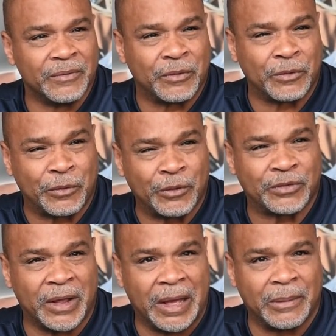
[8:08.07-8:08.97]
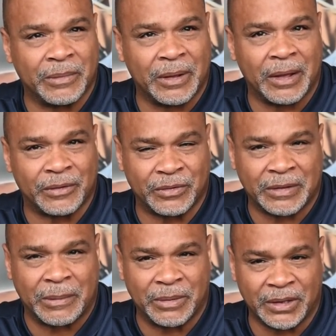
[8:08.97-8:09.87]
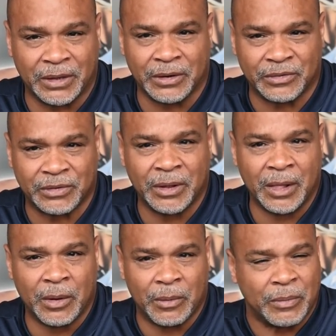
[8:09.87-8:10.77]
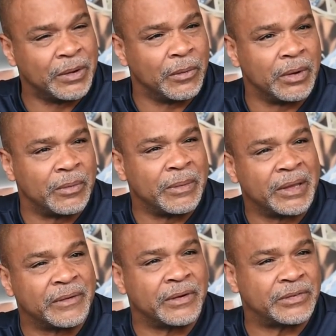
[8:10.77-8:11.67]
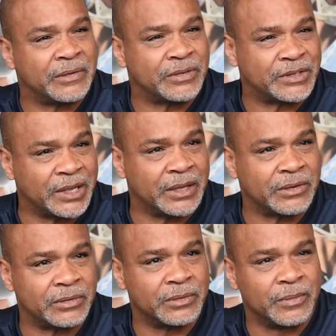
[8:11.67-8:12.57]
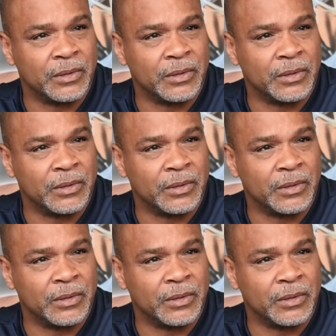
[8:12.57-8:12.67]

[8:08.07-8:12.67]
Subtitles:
for the first time since I've been here, is, well, you know what, we might give ourselves a chance.